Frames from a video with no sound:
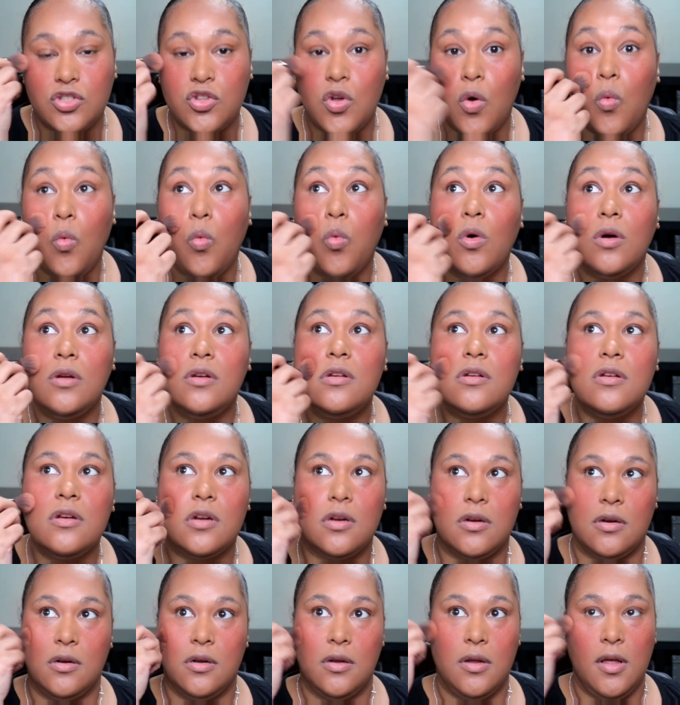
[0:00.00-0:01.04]
No
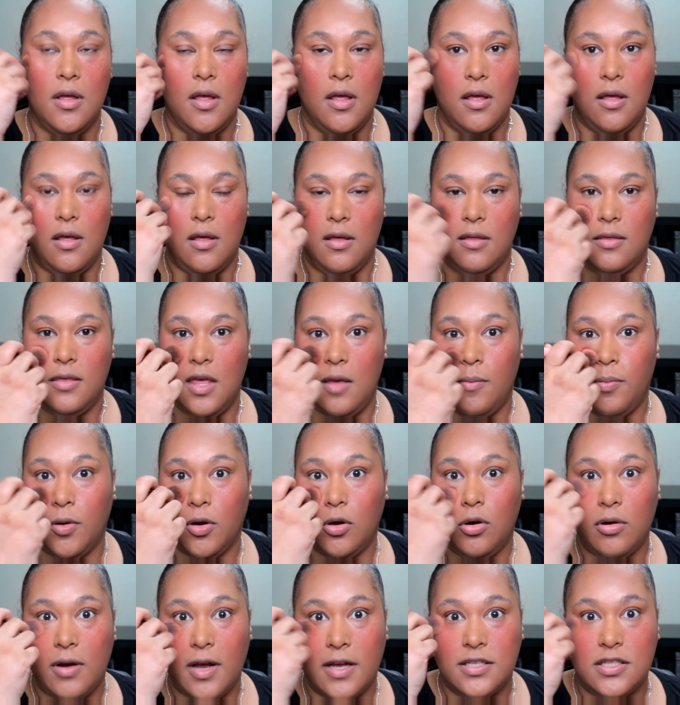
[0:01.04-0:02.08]
wonder they
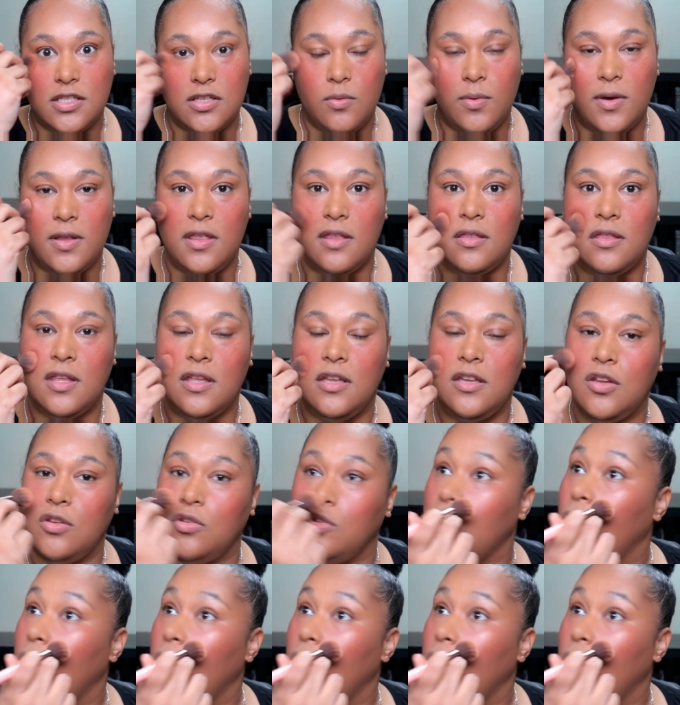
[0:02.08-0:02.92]
progress the way that they do.